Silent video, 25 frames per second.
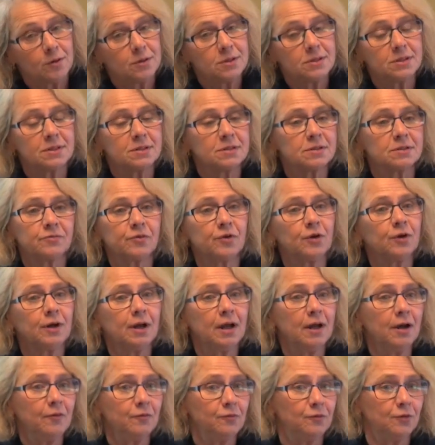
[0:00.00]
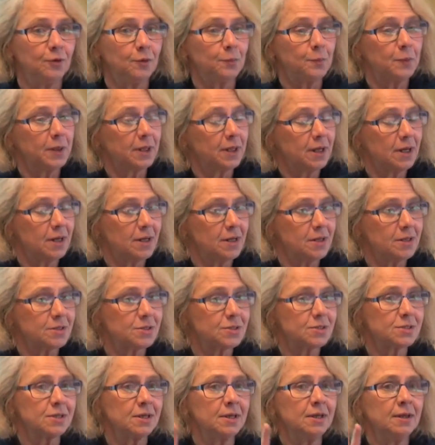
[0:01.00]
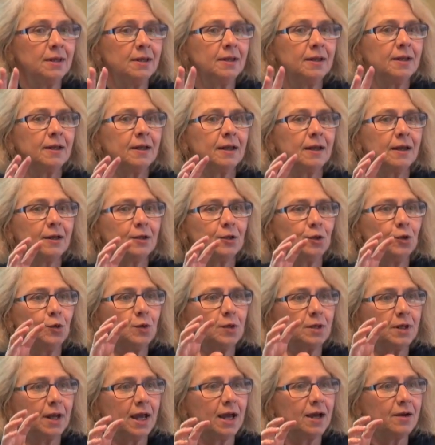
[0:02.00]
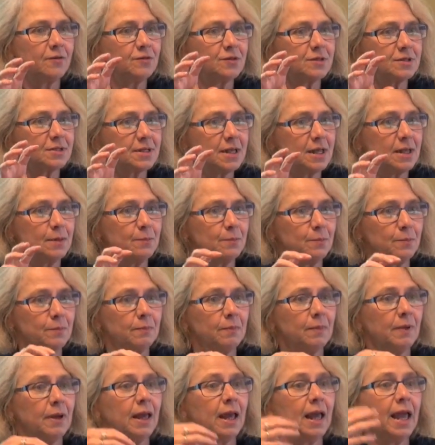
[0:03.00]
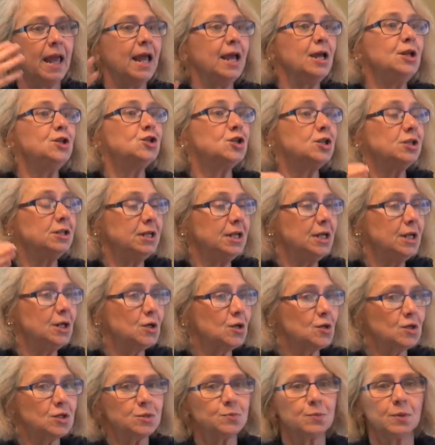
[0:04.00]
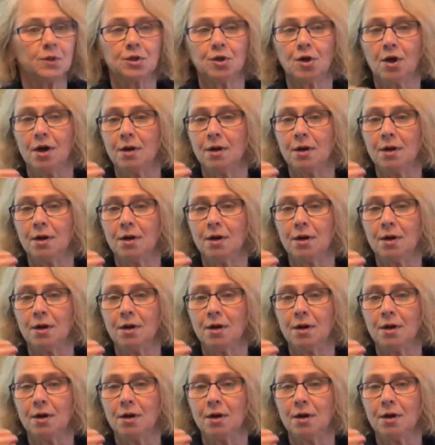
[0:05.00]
course, isn't very helpful because you can have the same age in years but